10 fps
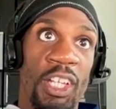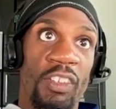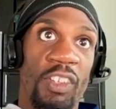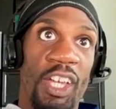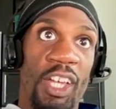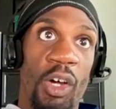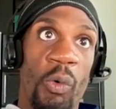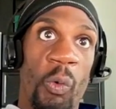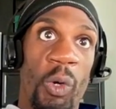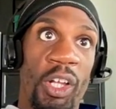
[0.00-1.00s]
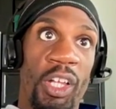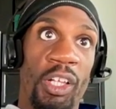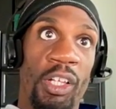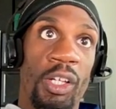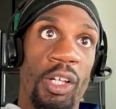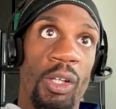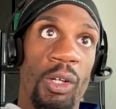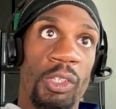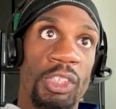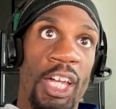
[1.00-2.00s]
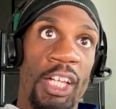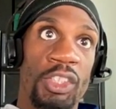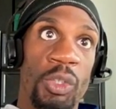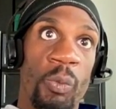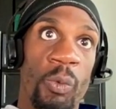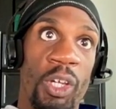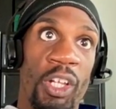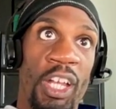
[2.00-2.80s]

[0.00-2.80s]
they are running alongside someone,